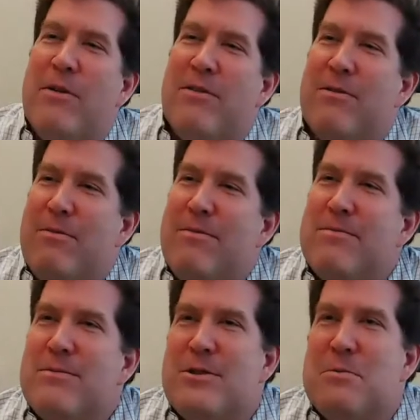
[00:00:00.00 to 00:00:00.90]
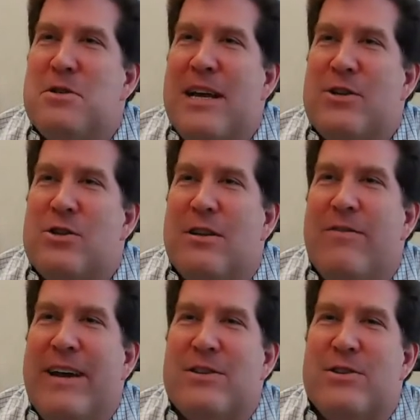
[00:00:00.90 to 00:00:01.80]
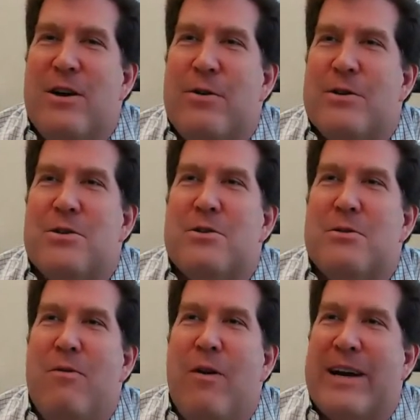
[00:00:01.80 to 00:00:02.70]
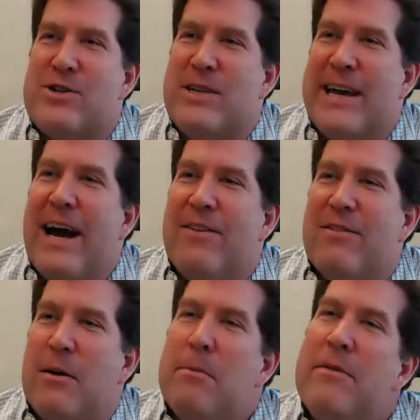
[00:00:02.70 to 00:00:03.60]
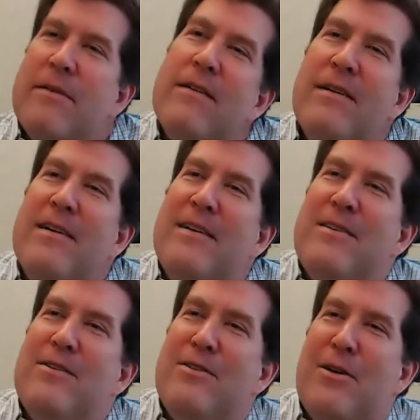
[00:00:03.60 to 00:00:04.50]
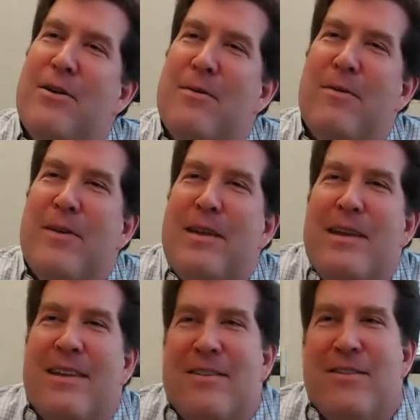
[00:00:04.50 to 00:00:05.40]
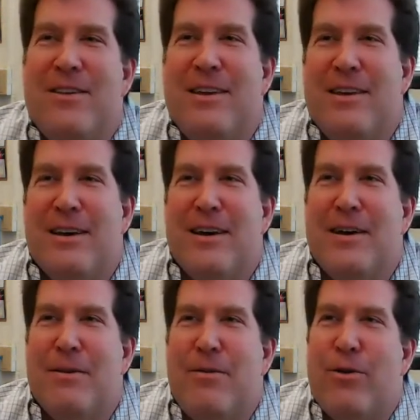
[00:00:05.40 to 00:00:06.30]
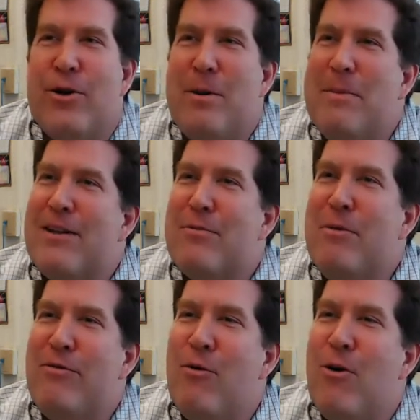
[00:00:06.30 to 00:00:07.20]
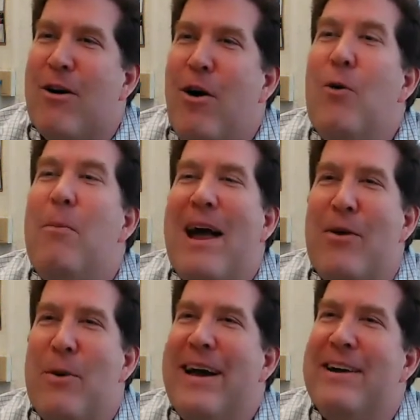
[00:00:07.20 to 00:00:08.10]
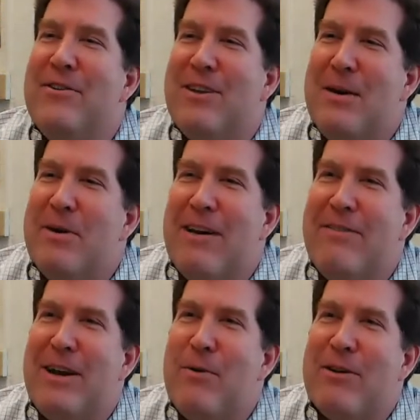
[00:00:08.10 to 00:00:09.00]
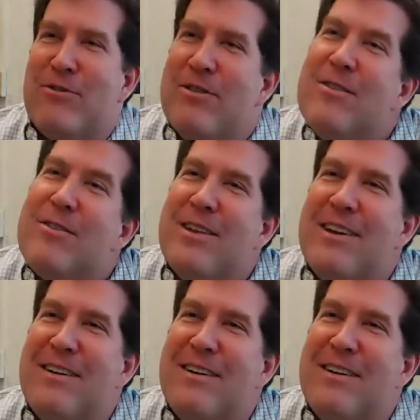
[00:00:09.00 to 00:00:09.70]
with substantial advance notice, we actually got some. So it's the 30 minutes before. Oh, by the way, does anyone have any questions? That